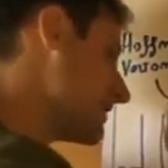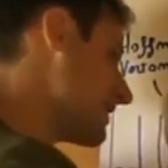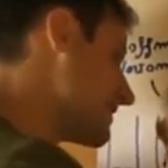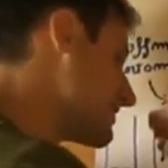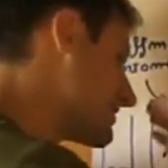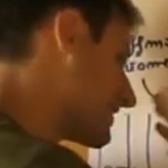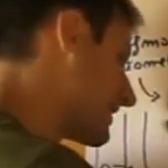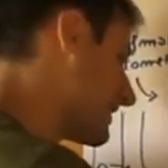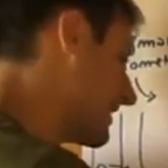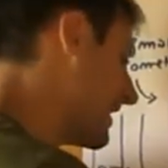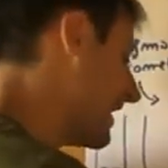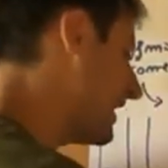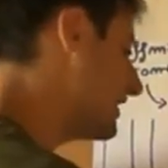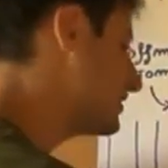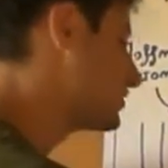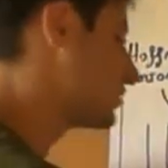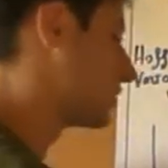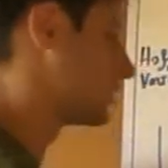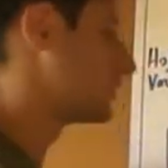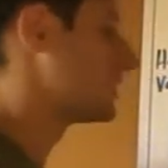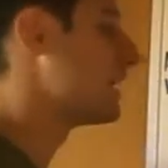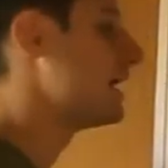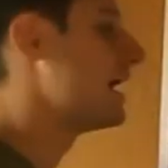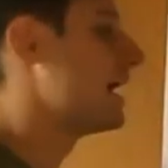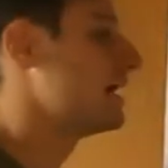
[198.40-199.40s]
as a
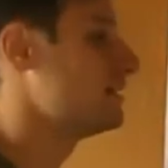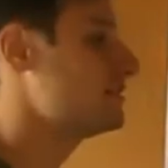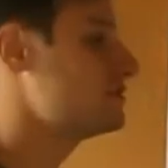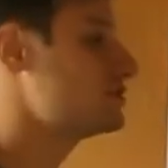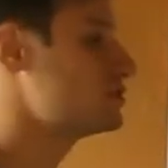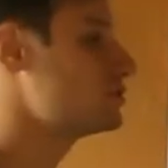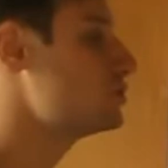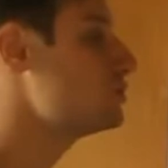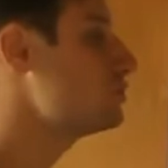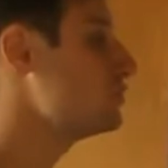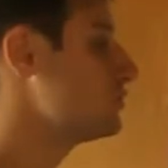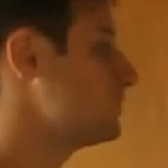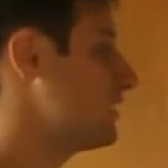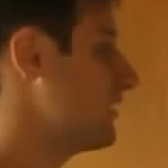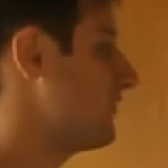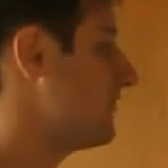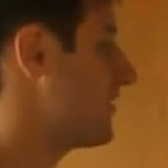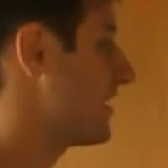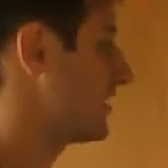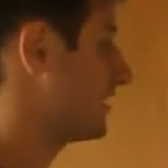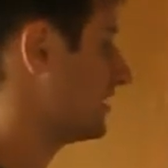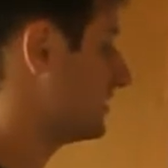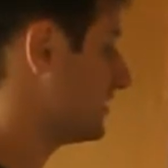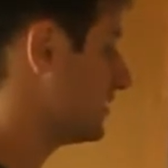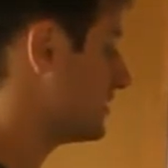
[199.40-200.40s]
cathode, and it's due to the
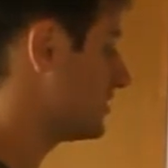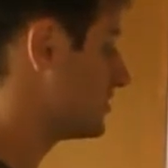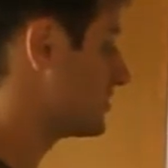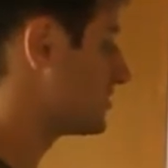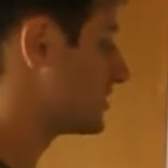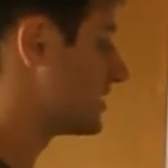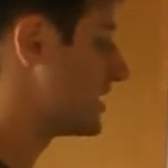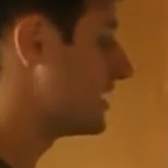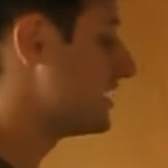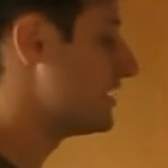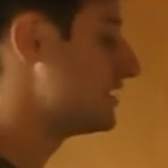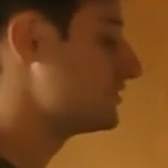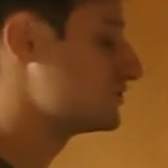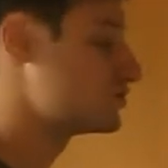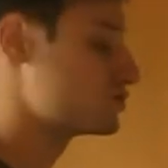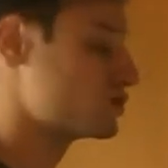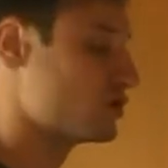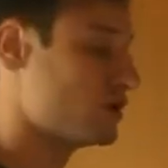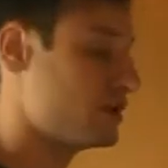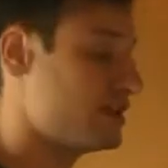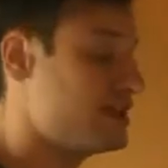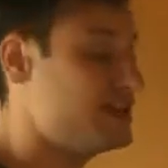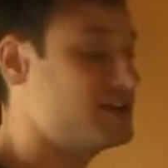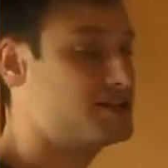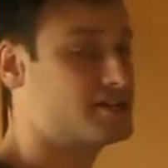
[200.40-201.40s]
fact that this is an
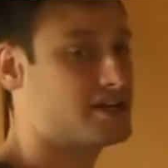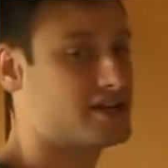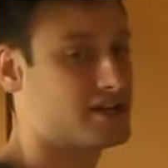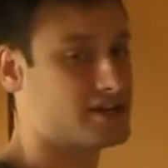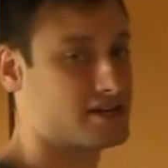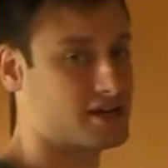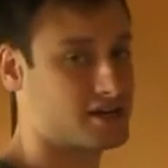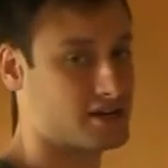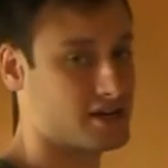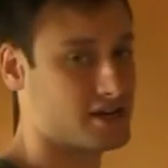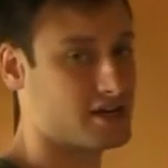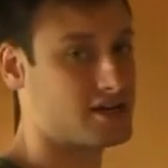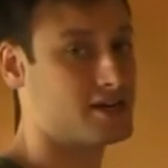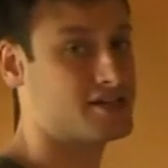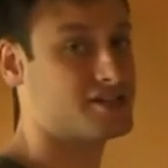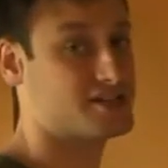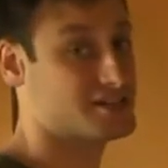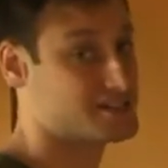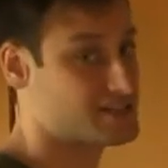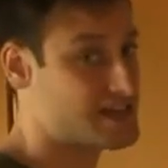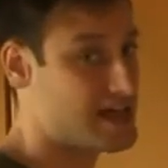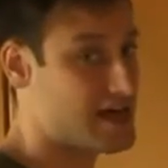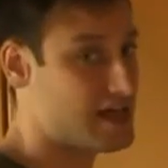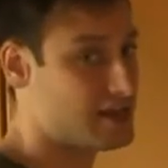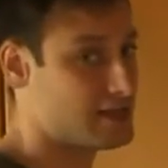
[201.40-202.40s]
electrolytic
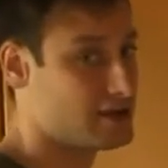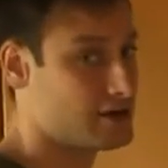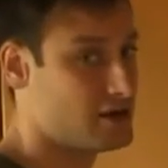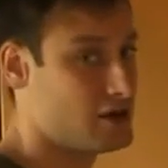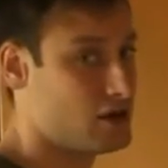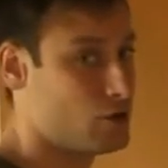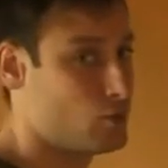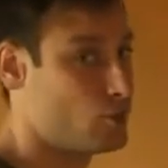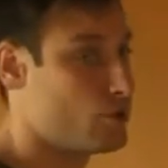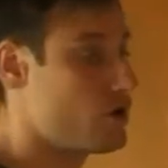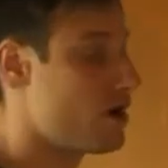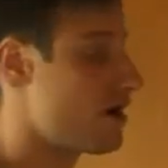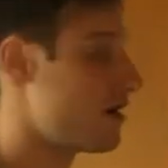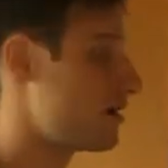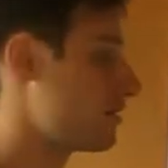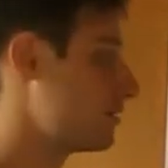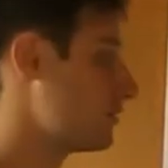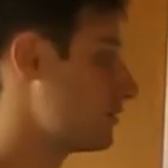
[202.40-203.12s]
cell. We are